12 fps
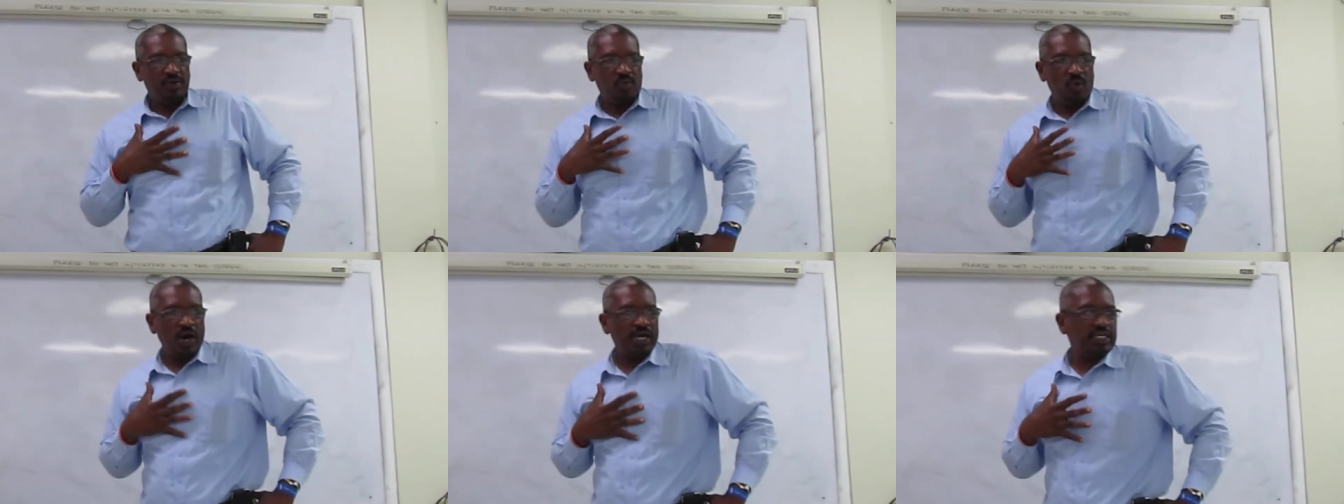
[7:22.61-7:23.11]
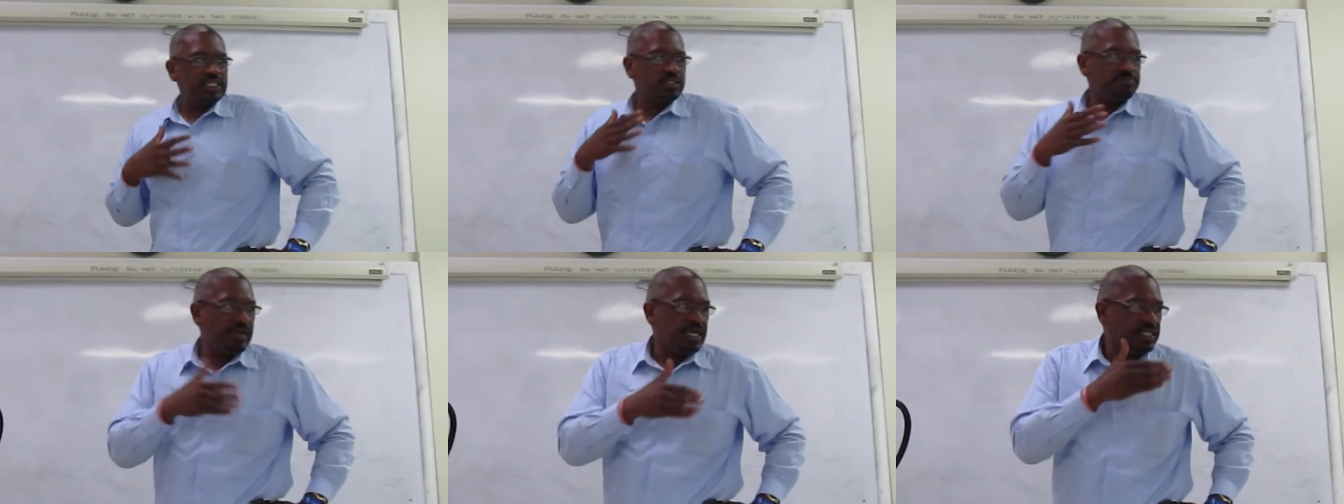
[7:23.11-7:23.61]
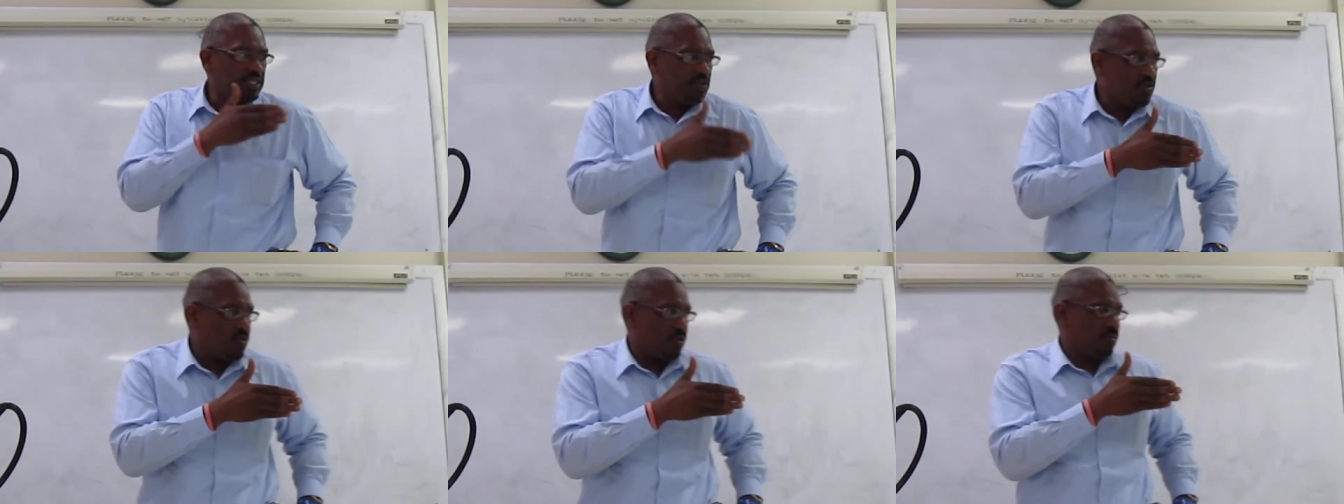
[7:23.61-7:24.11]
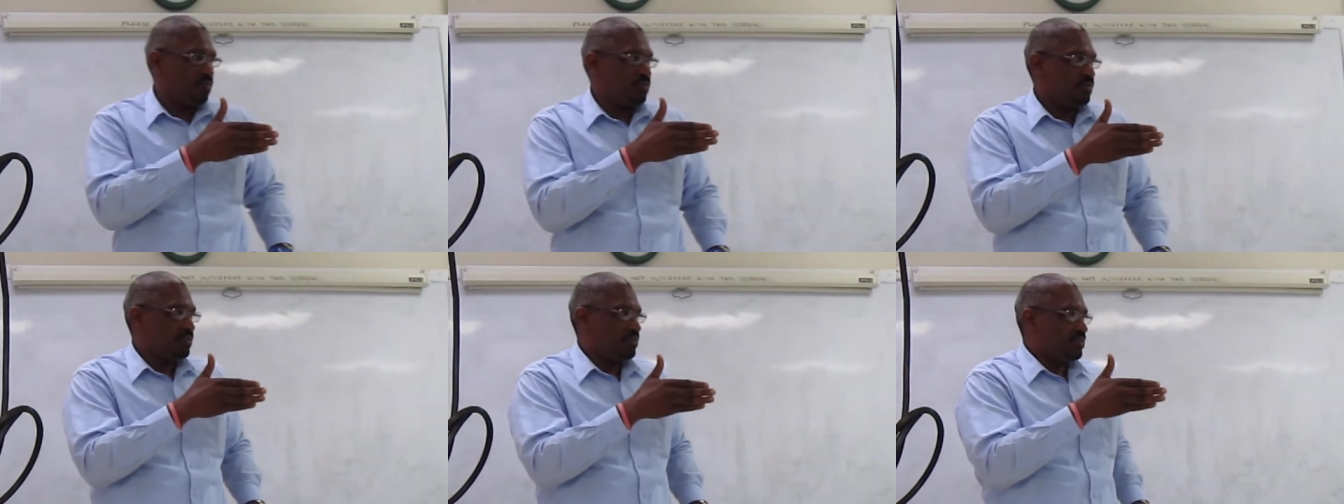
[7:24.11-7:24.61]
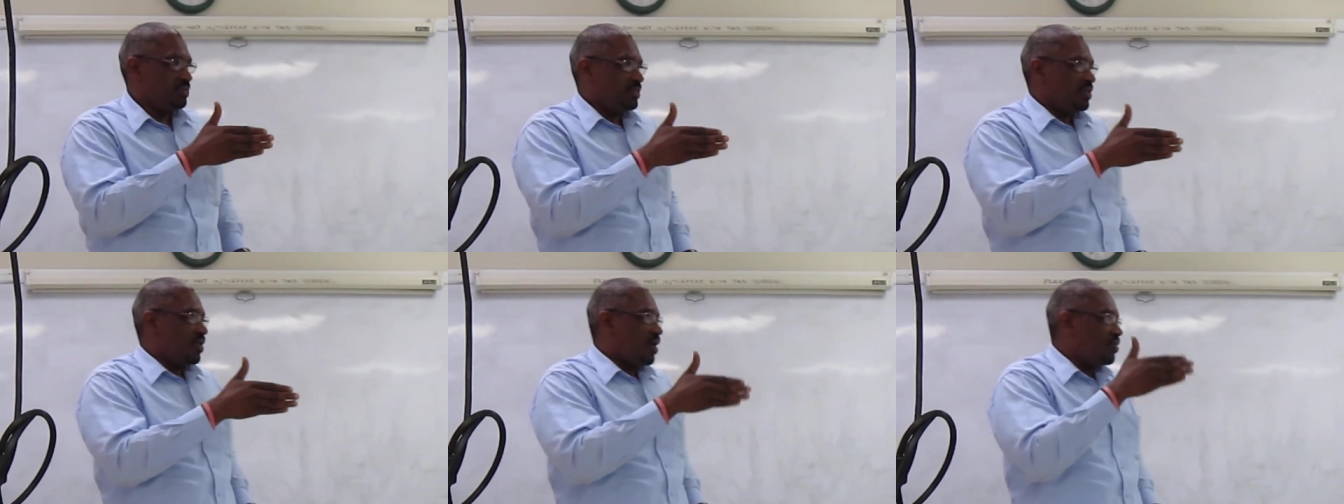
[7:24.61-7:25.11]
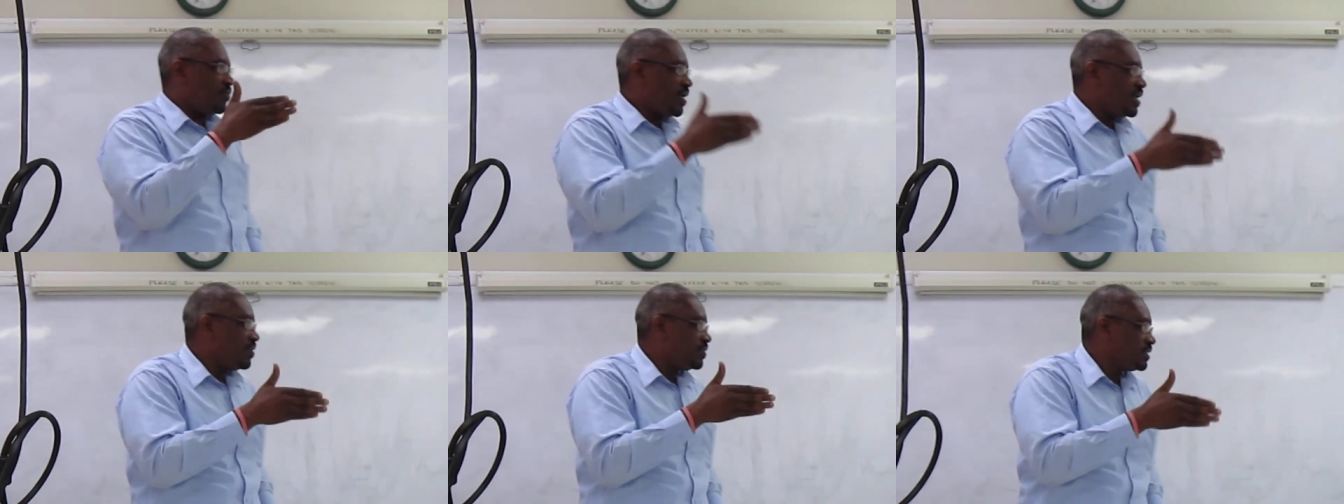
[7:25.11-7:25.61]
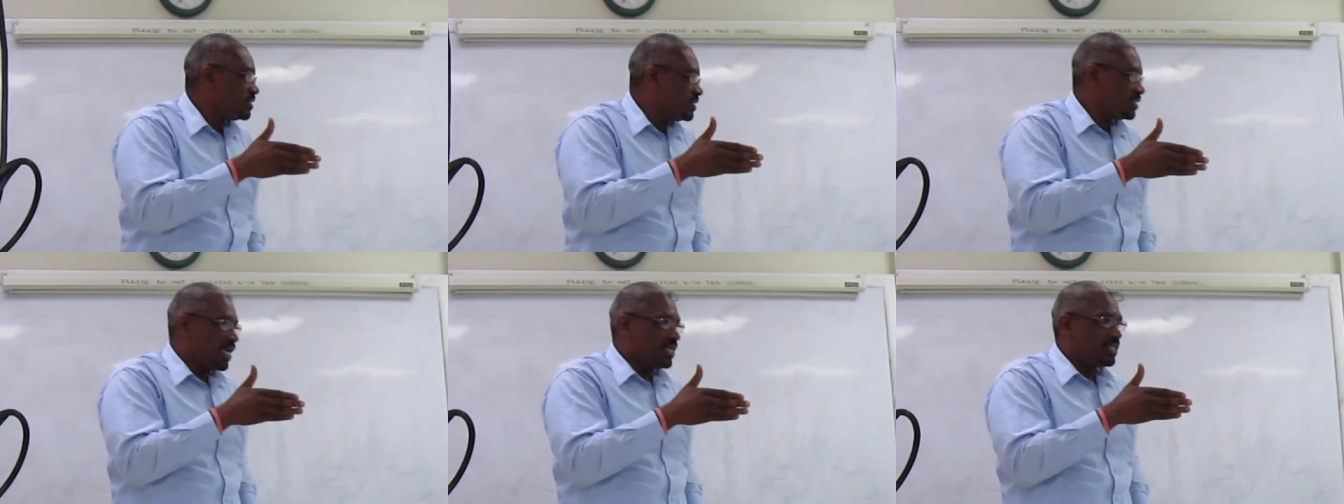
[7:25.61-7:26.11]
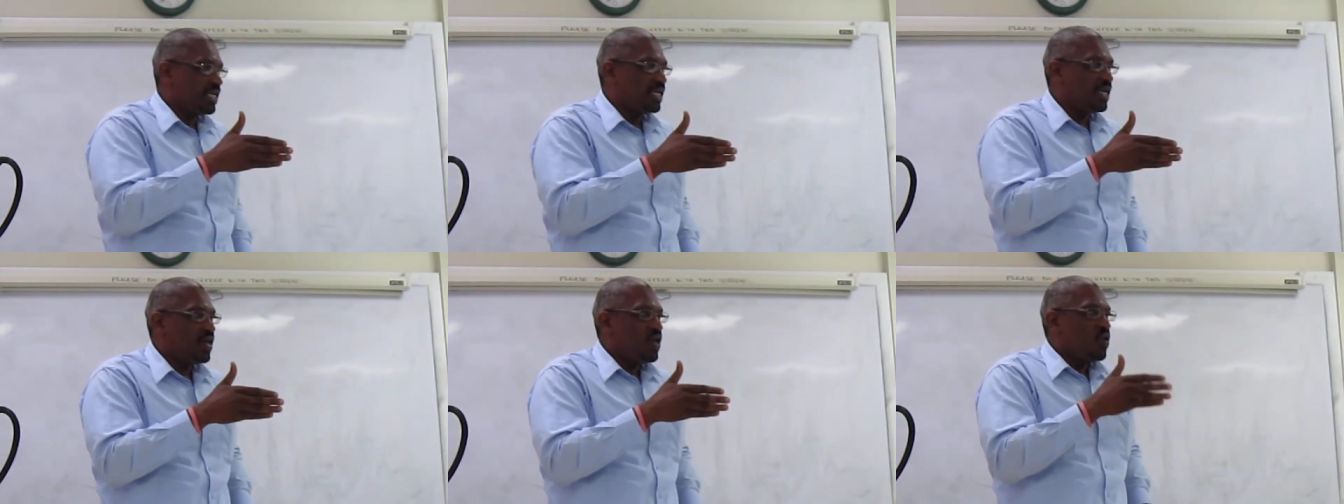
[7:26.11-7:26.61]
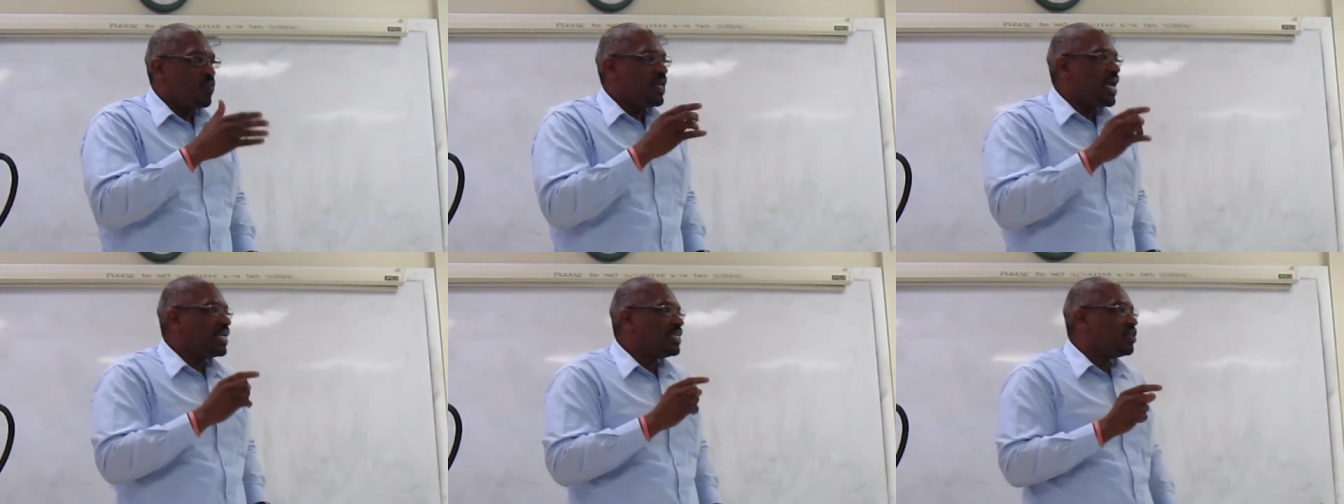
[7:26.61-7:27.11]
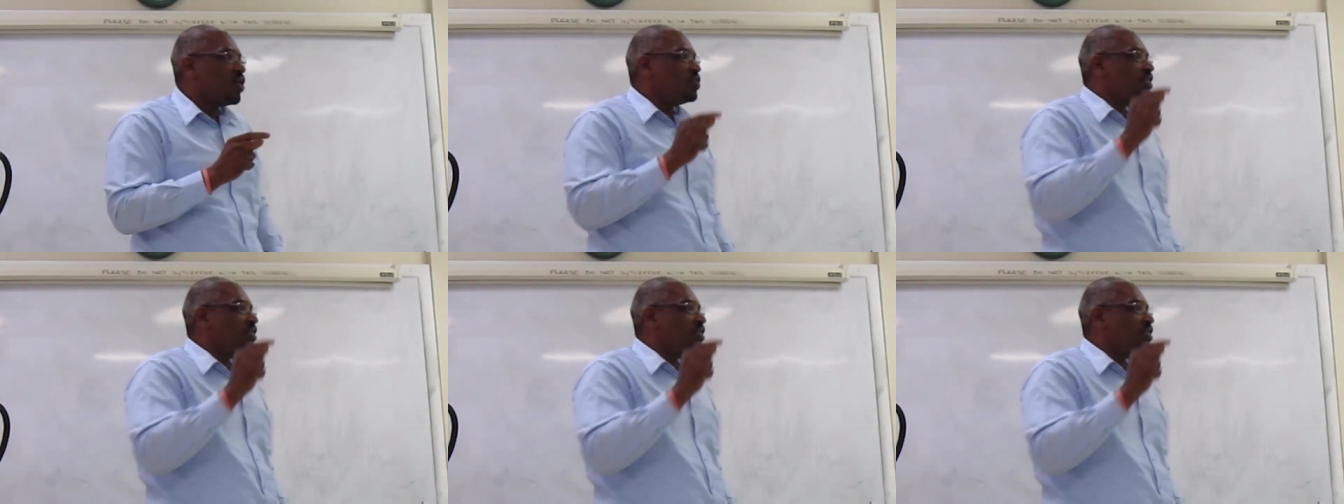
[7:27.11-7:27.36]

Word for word: wanted to speak to you on the radio station, we had to go